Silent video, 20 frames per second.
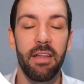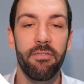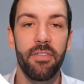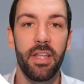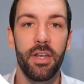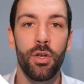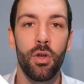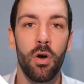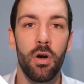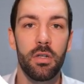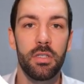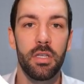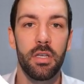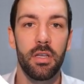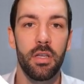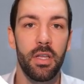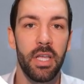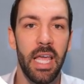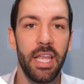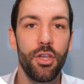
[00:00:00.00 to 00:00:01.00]
if they're not,
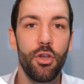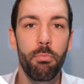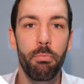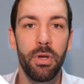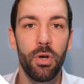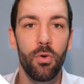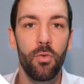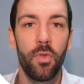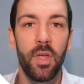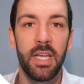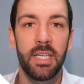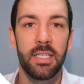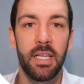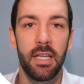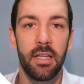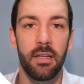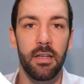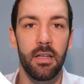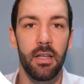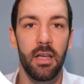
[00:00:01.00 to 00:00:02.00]
can you build these
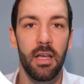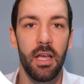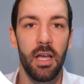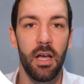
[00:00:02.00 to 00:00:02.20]
in?